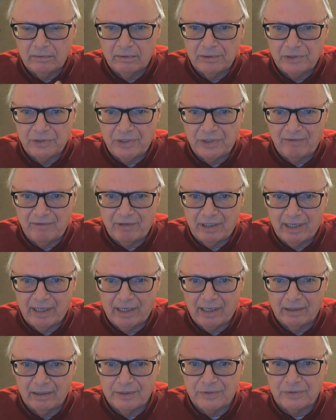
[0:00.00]
Stephen
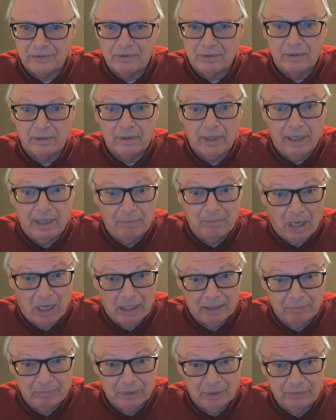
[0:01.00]
Dedalus, and
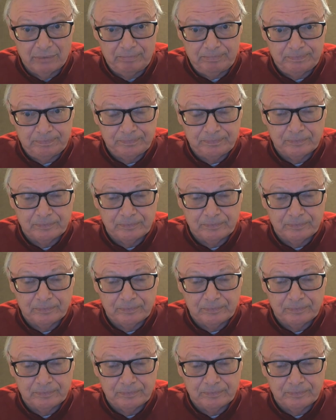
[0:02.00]
Molly Bloom.